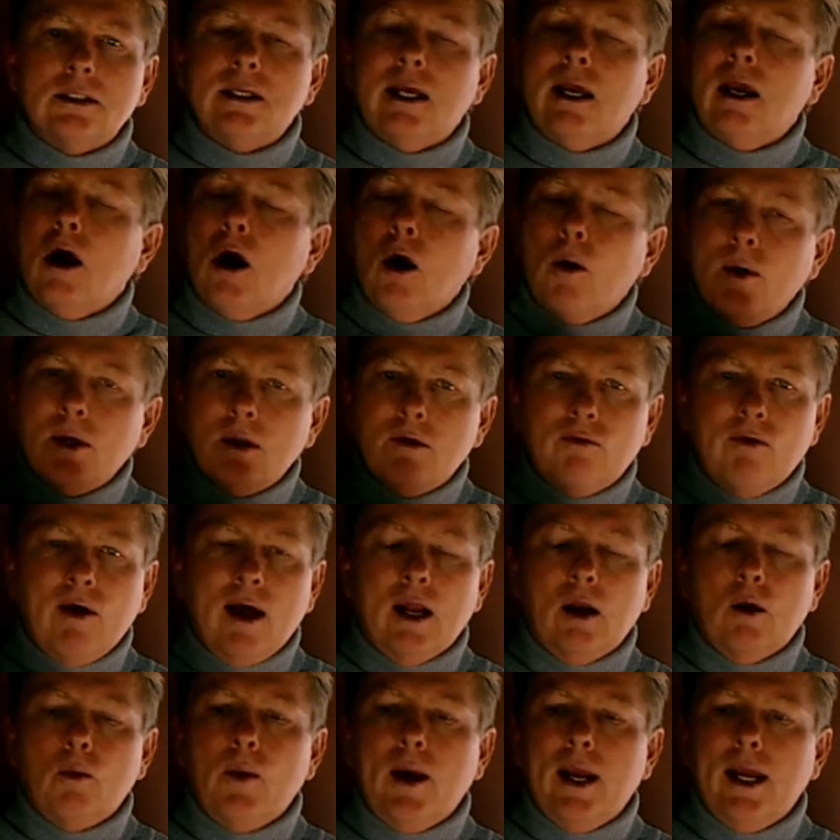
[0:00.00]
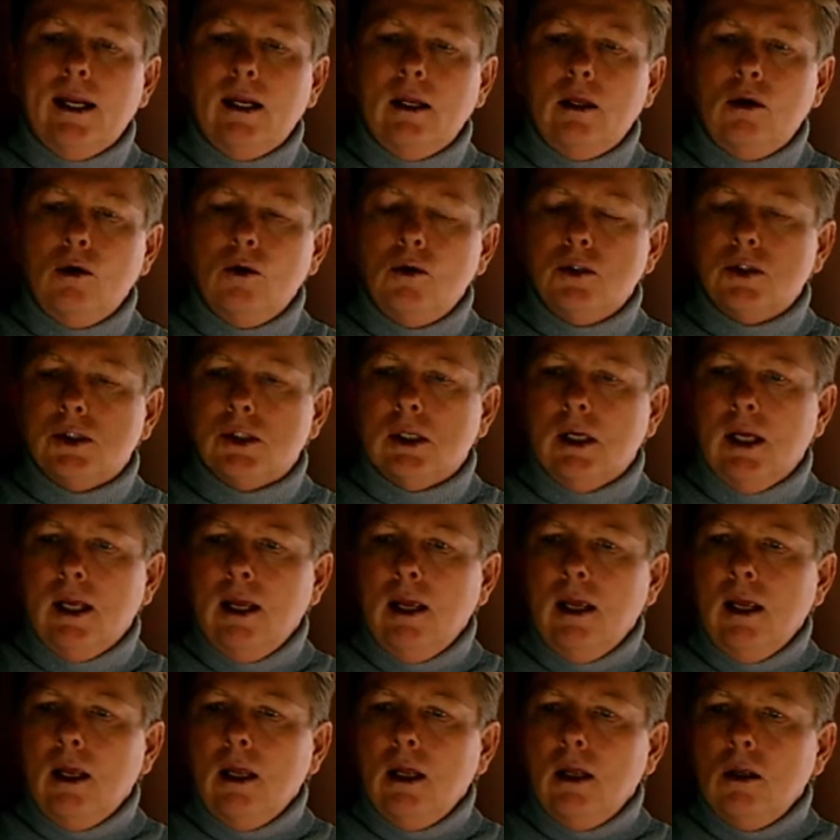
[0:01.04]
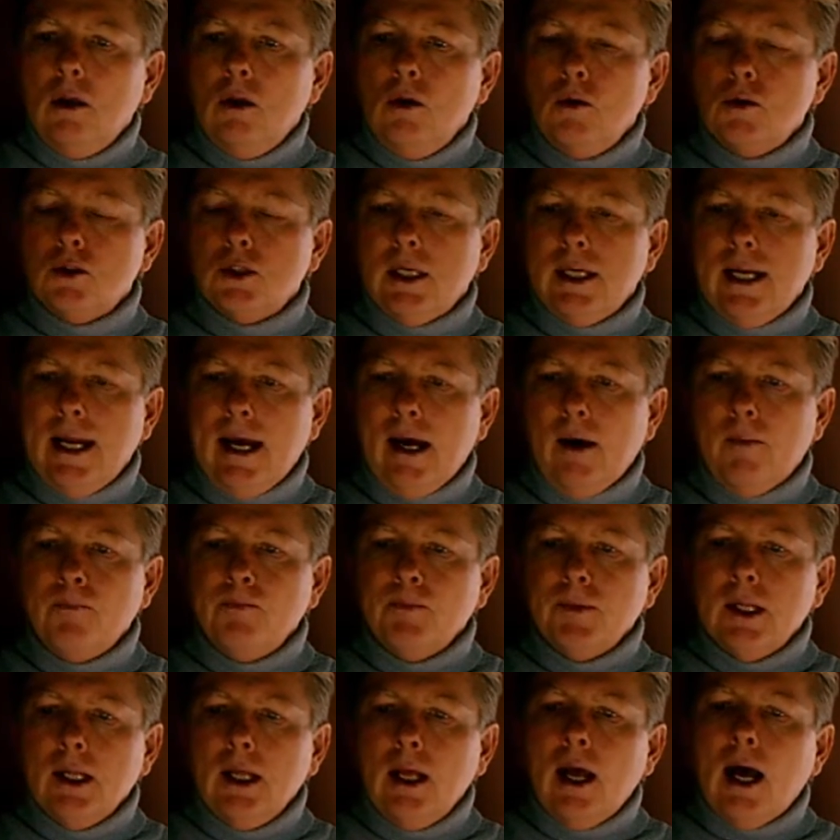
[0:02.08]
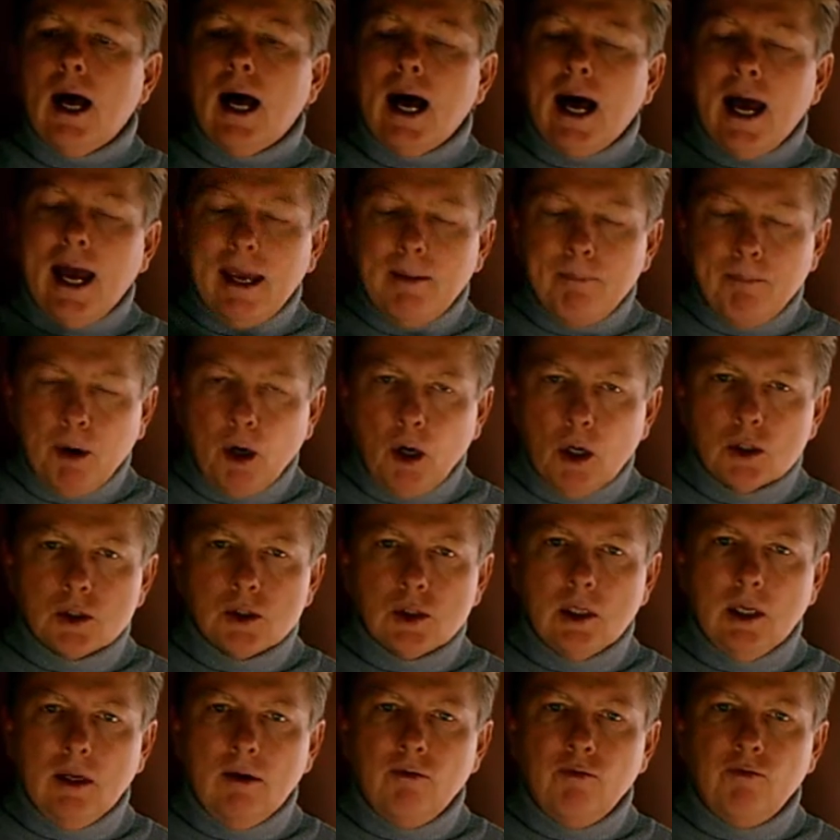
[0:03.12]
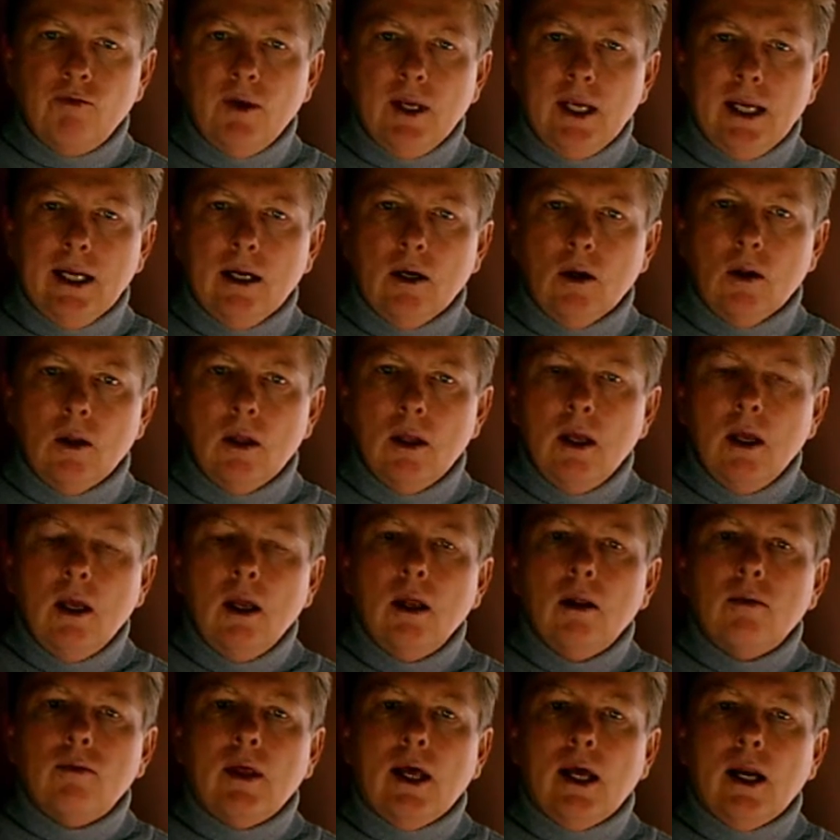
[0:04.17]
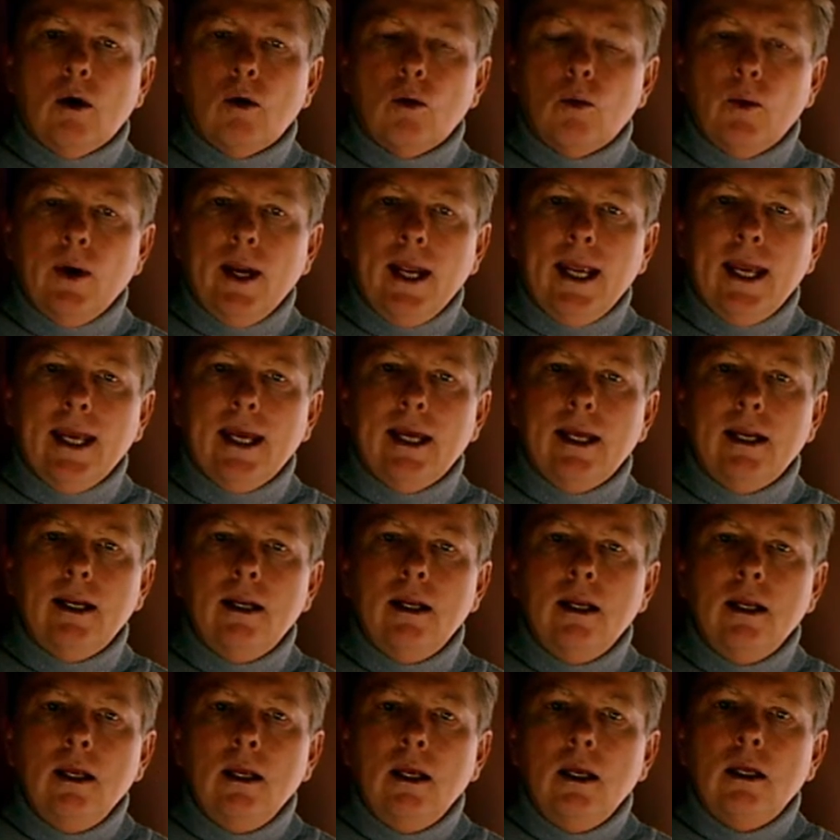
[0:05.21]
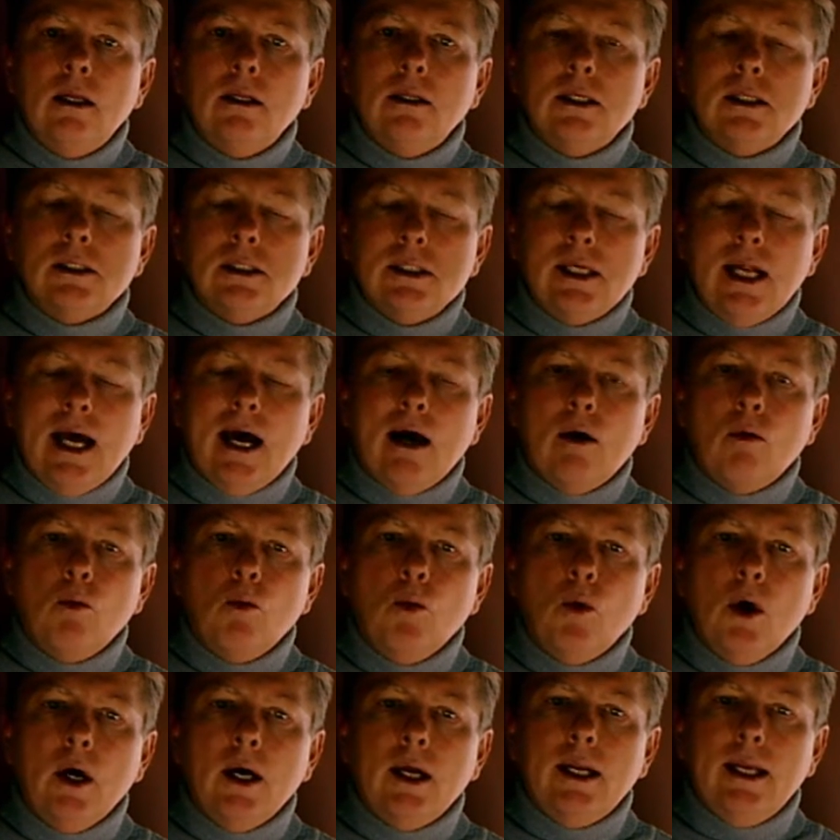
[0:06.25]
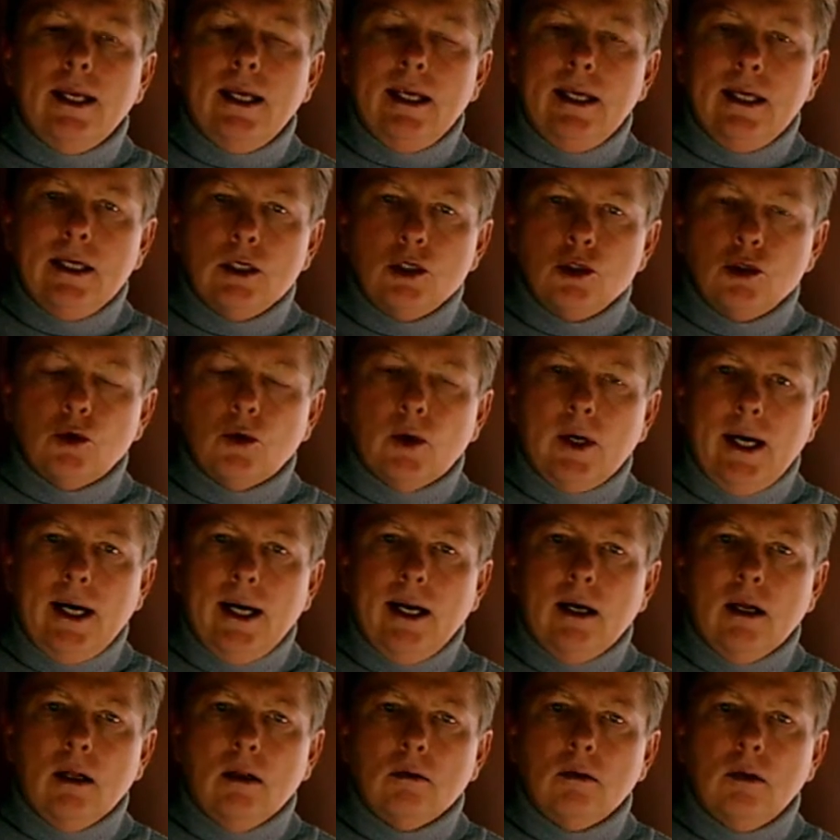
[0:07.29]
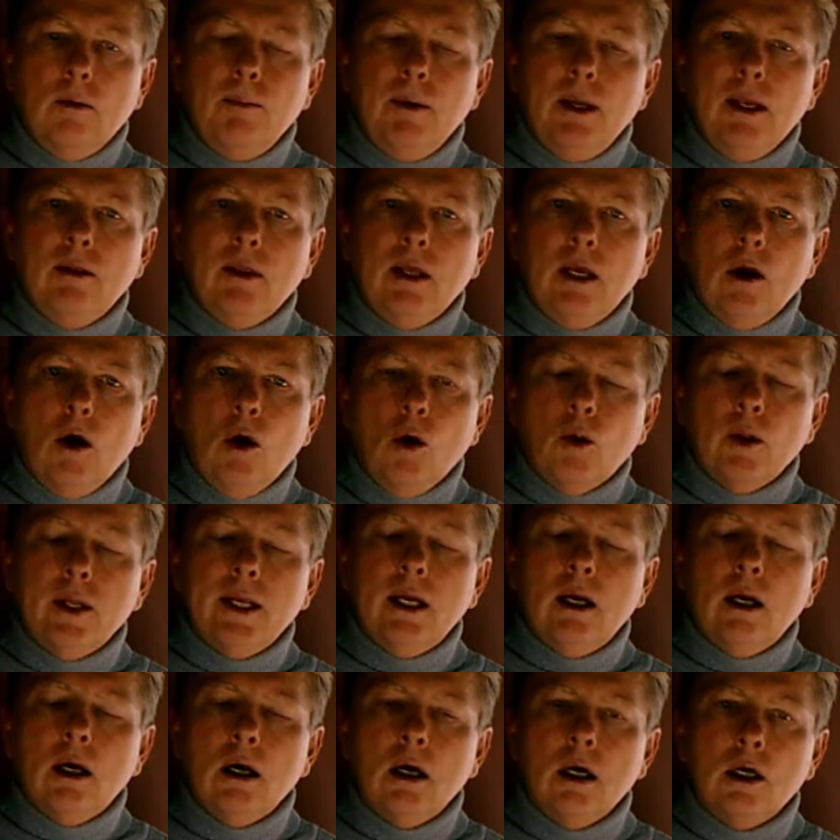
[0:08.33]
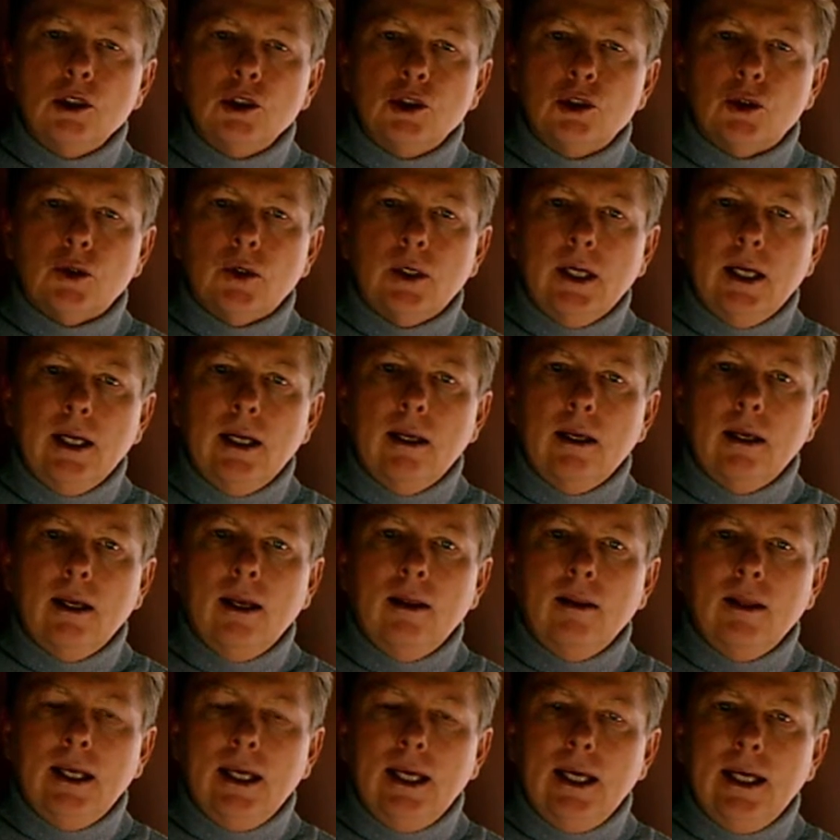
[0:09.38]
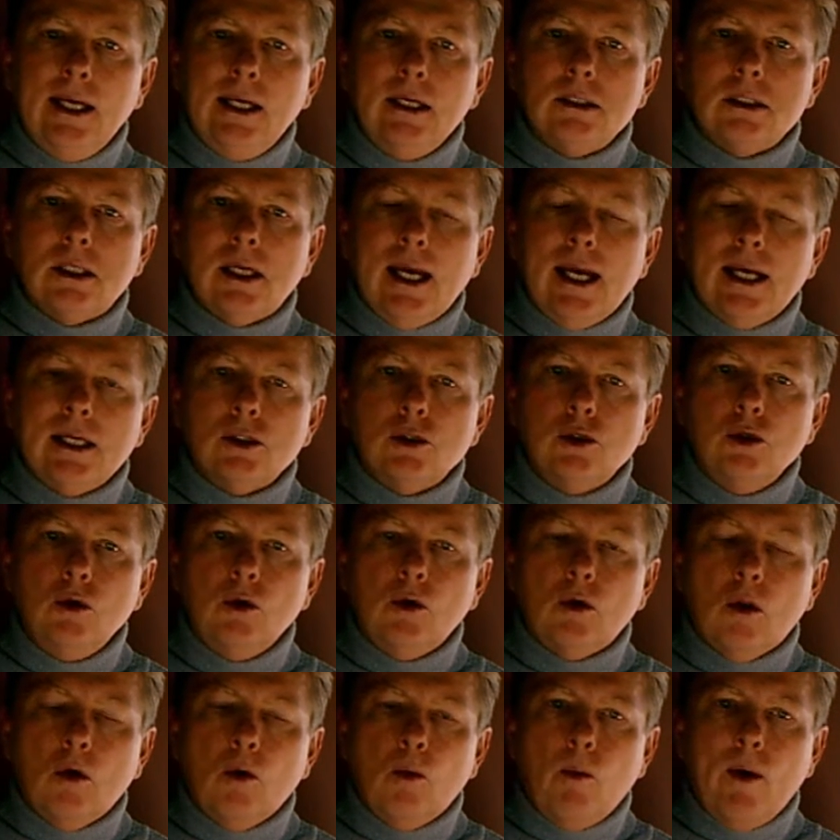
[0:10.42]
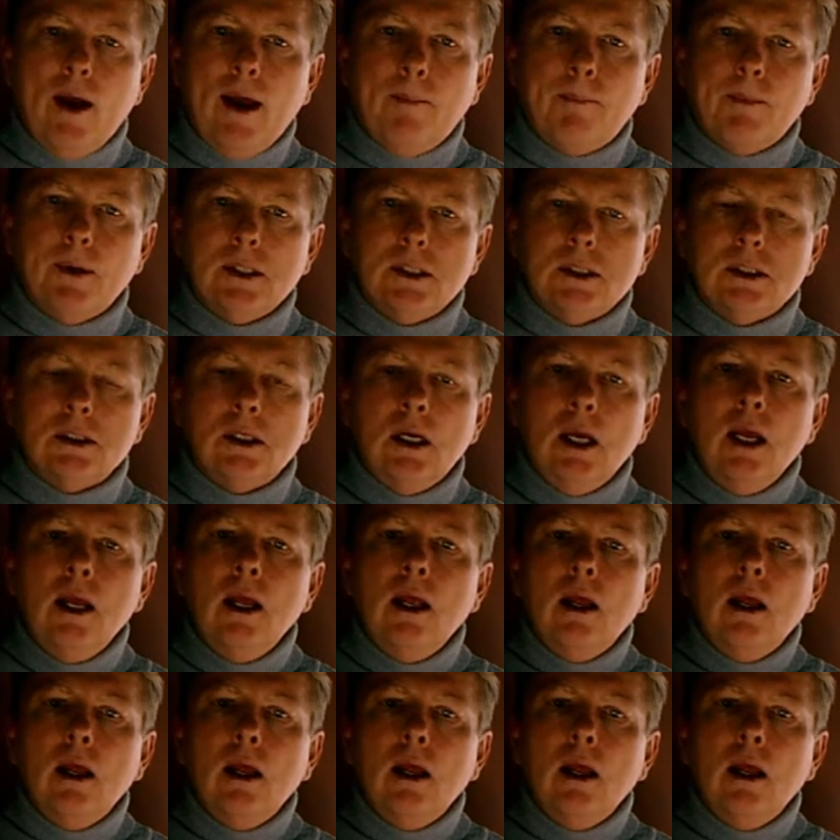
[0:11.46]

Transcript: They always find a way to use it. Now, I personally feel that Iran does not want Israel to be the only country in the East that has nuclear weapons.